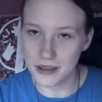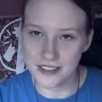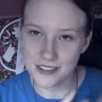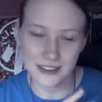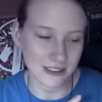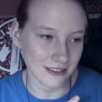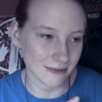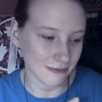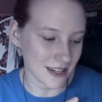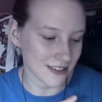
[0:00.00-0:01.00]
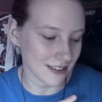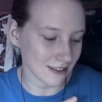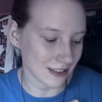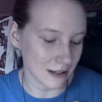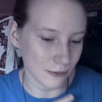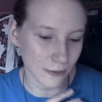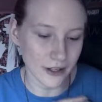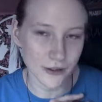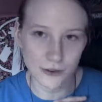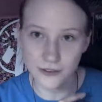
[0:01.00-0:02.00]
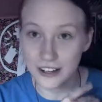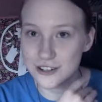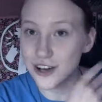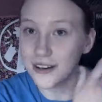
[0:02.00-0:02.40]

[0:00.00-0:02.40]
basic basically what you reflect